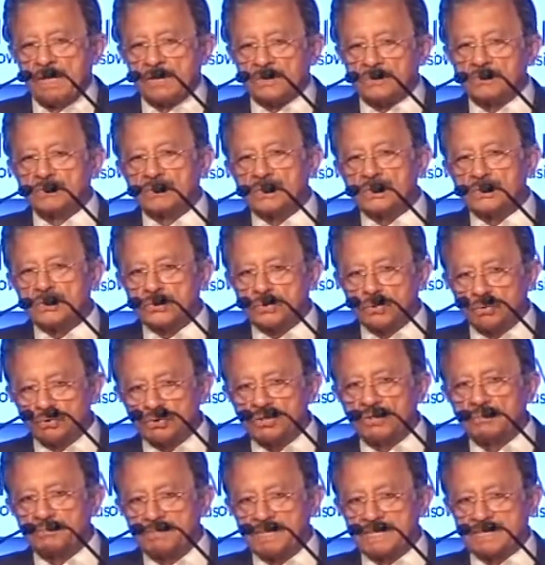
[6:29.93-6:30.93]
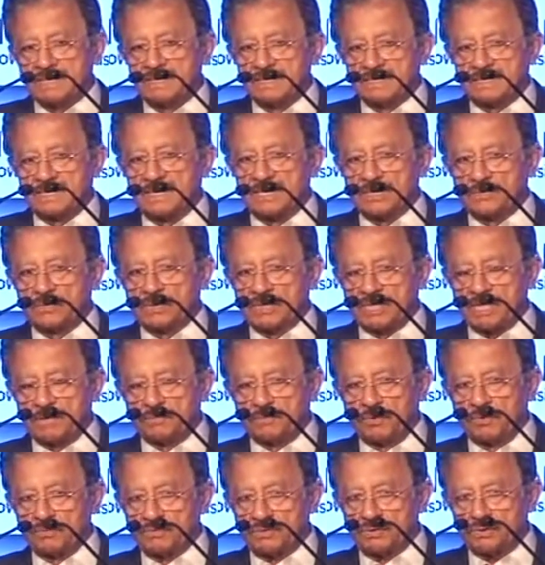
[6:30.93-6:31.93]
So these social businesses, which are
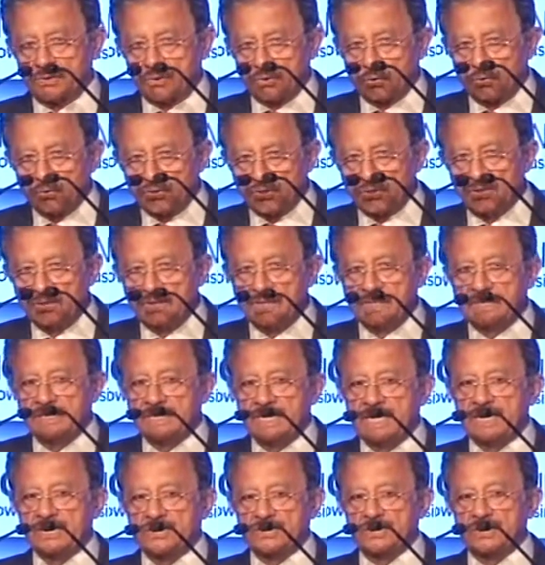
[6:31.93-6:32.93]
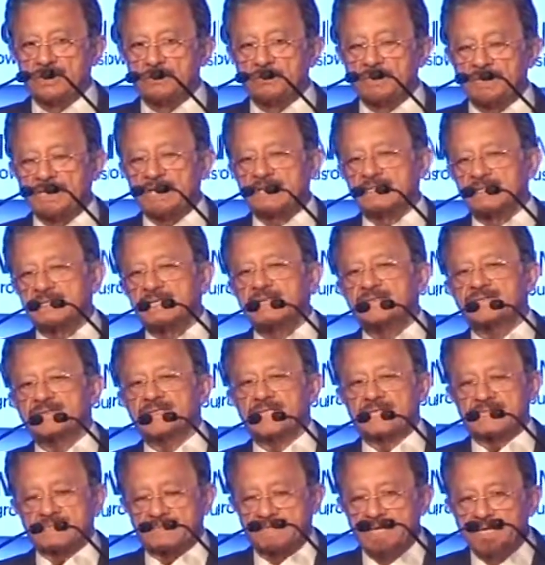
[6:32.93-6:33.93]
both social in nature but are still
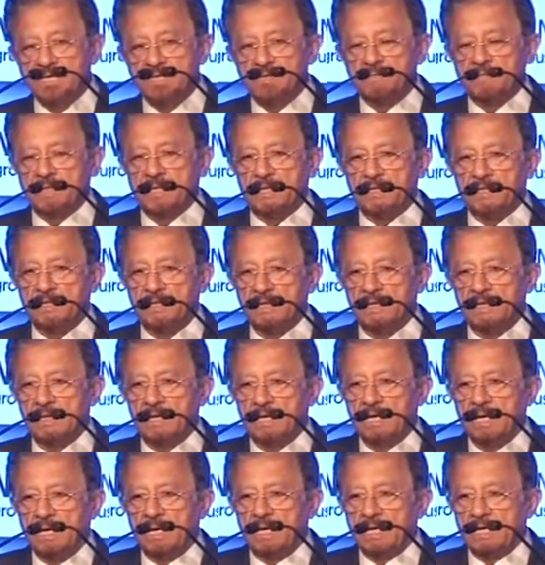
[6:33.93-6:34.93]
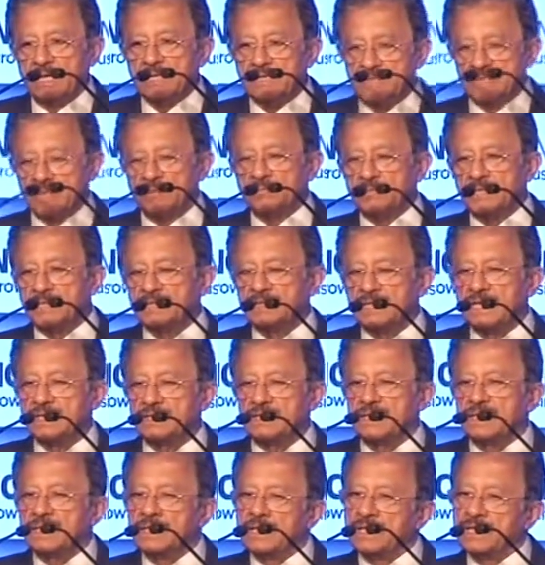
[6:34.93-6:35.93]
sustainable, is something that
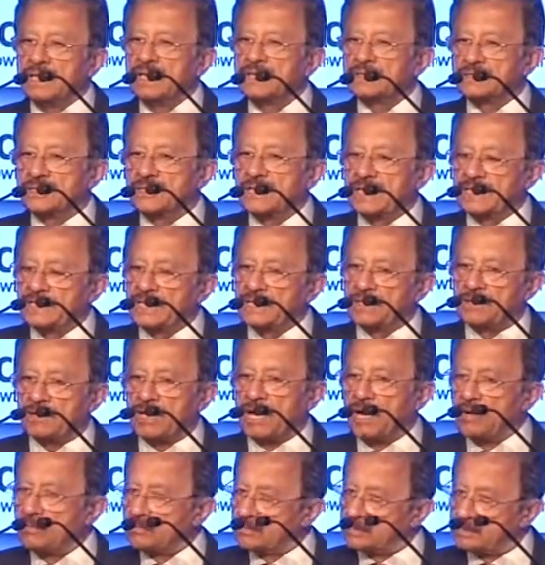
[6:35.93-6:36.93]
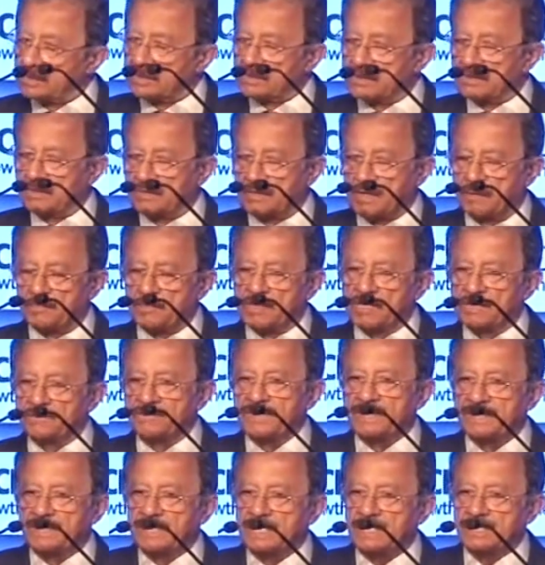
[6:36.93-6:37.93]
is gaining ground. The government
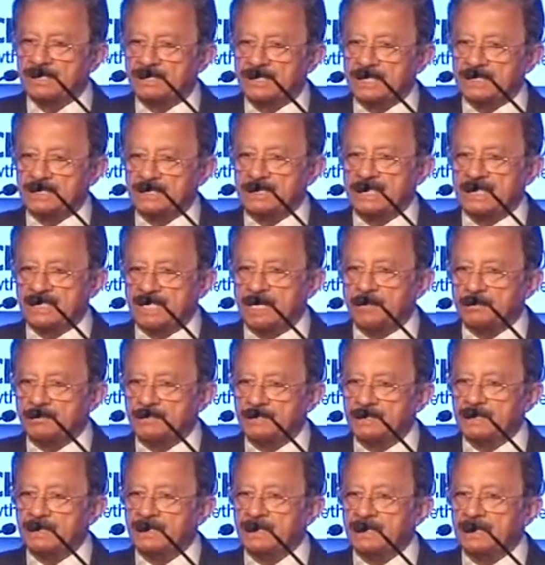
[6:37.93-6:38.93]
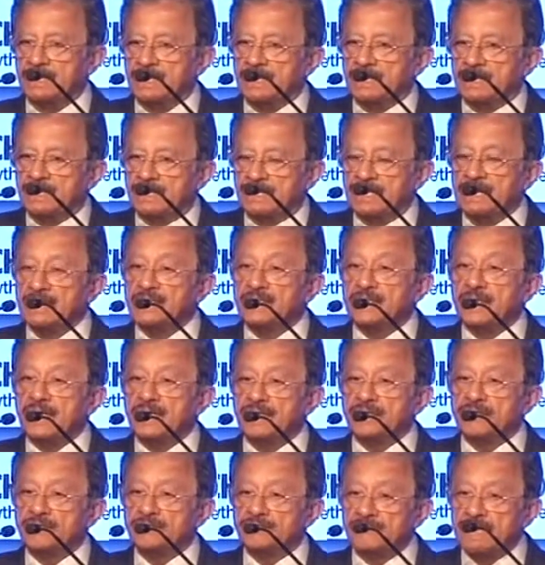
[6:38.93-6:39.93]
of India has just set up the India
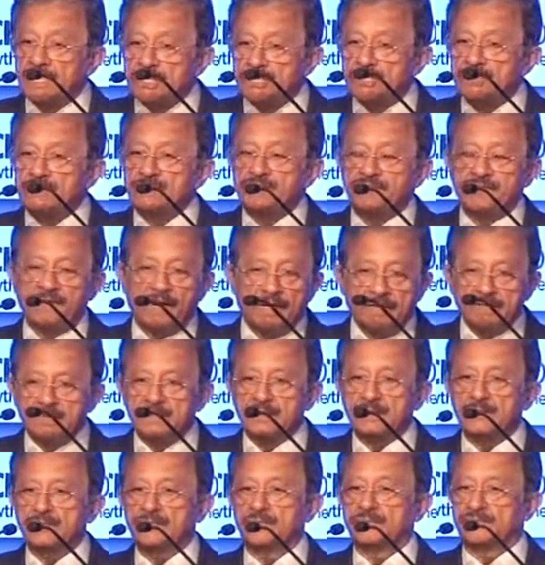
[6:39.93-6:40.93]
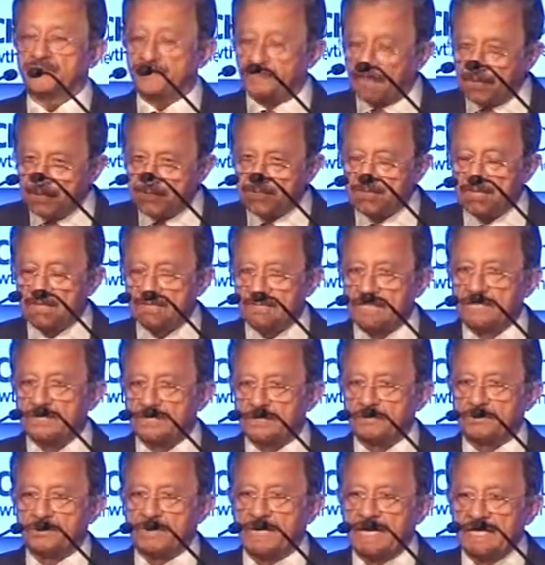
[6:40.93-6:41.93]
Innovation Fund to fund such
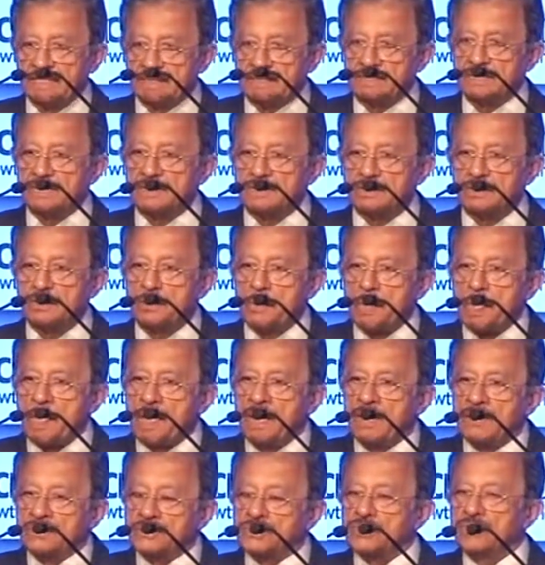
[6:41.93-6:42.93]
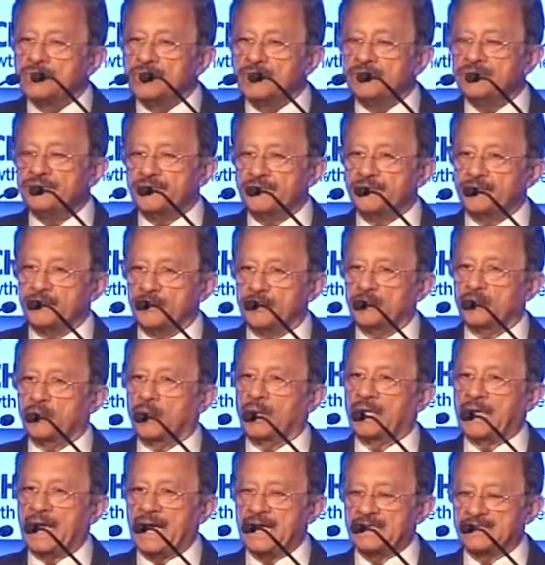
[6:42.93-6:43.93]
enterprises. So if
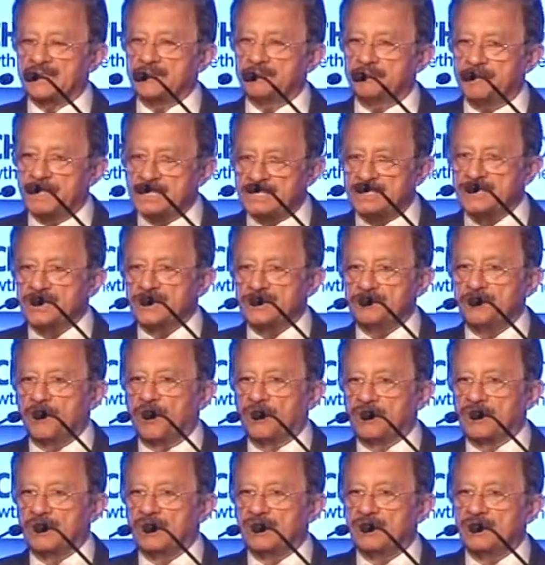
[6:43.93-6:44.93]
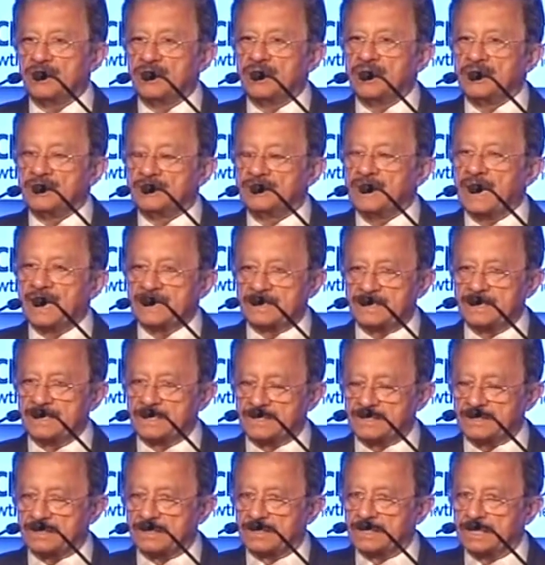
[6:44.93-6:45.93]
one has a business model that
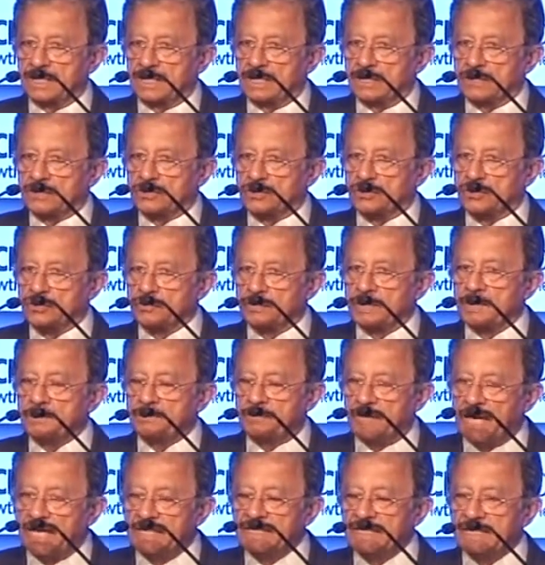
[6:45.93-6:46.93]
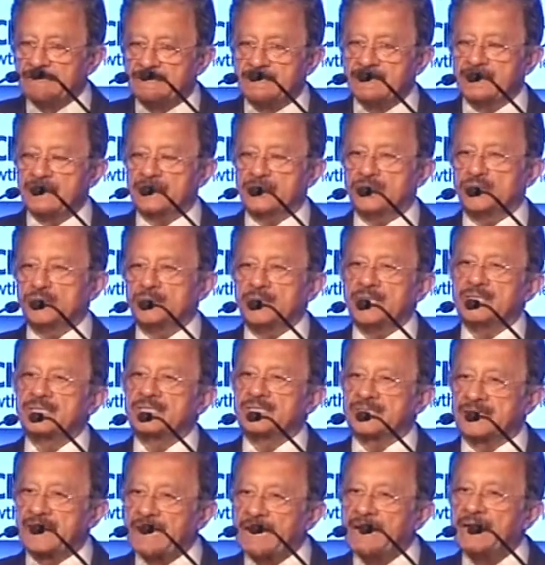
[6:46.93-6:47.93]
is to be piloted, to be
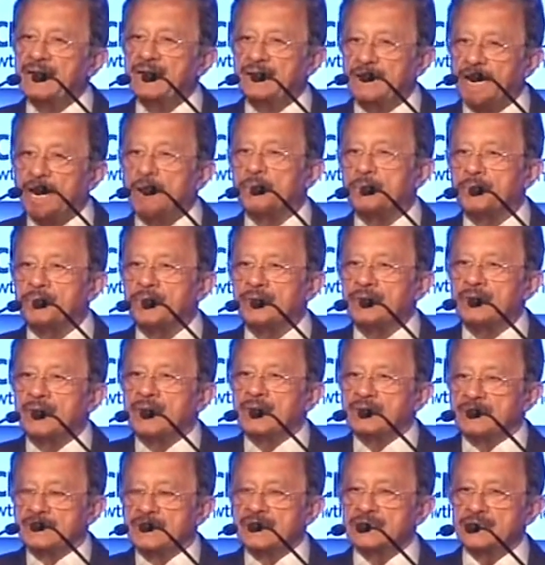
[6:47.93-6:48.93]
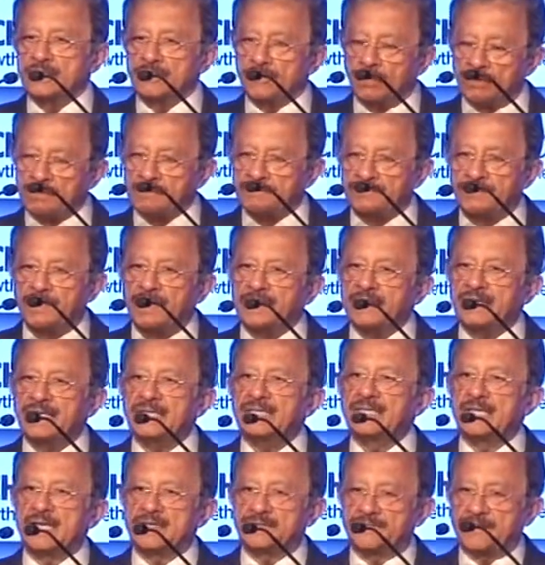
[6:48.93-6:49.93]
scaled up, there's a lot of
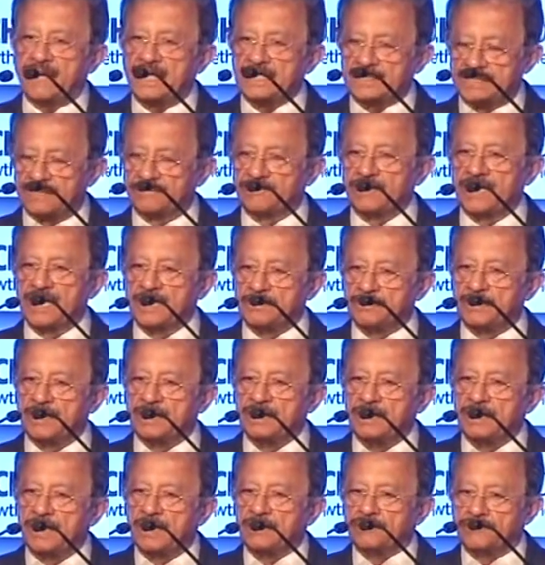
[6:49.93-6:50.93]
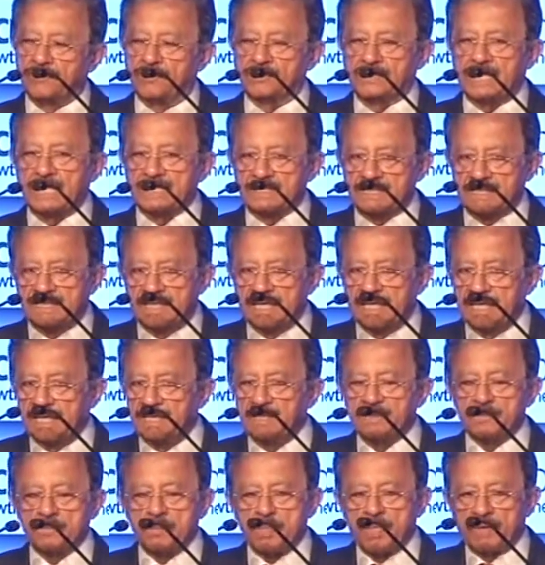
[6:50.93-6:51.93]
funding and advice available for that
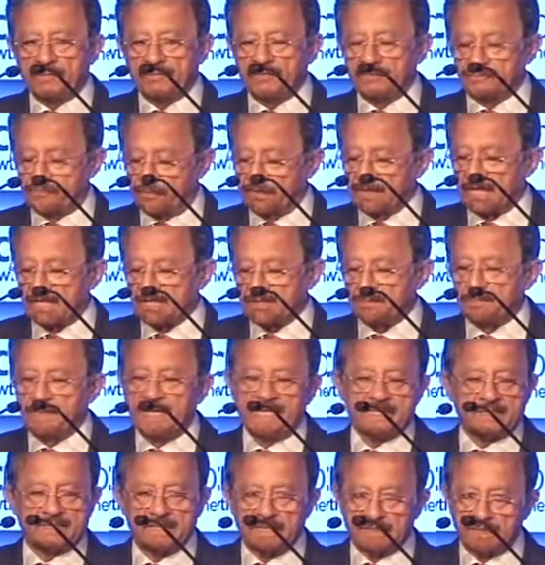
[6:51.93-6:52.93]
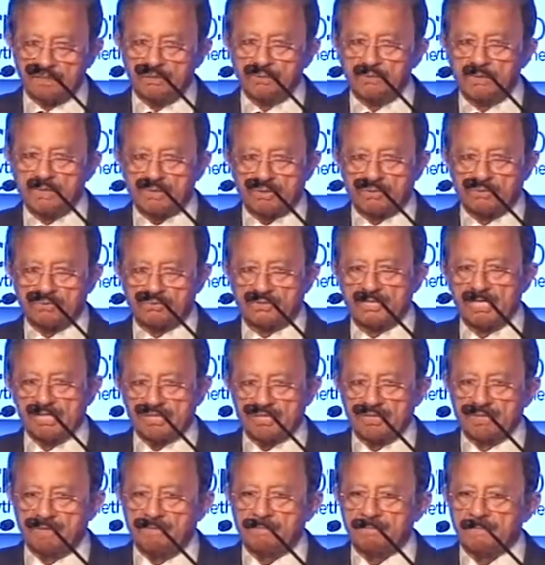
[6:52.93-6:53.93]
scale, for that space. There's a new
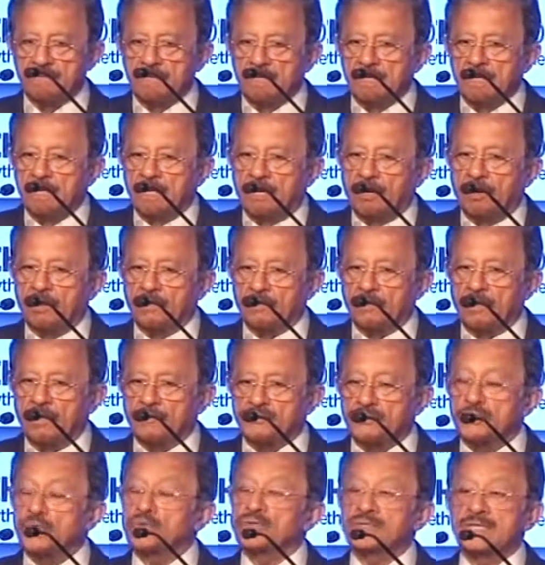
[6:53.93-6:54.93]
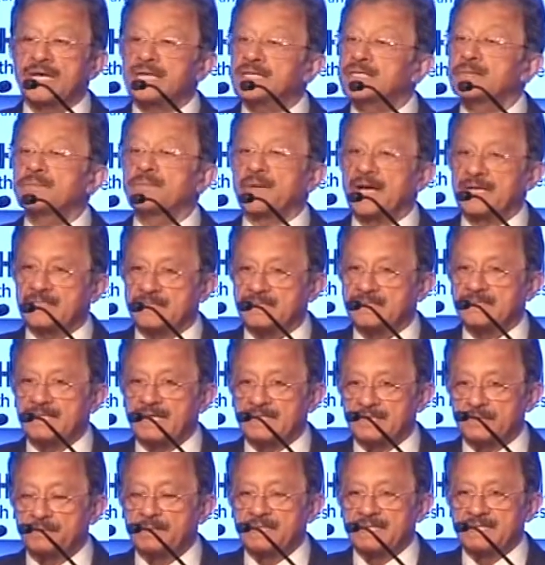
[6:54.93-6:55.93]
association of social enterprises
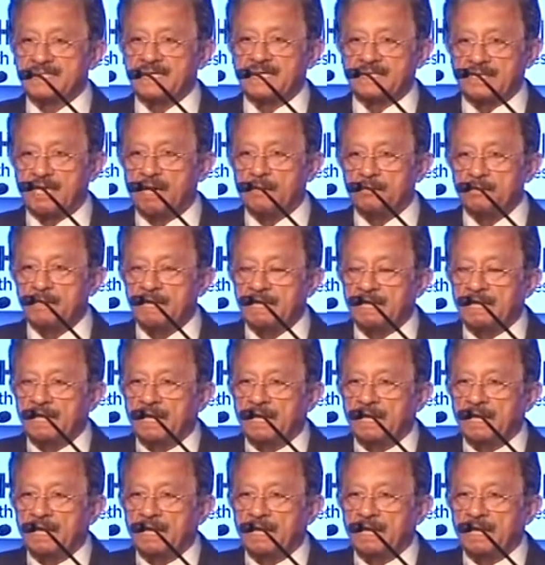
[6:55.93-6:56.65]
that's been set up.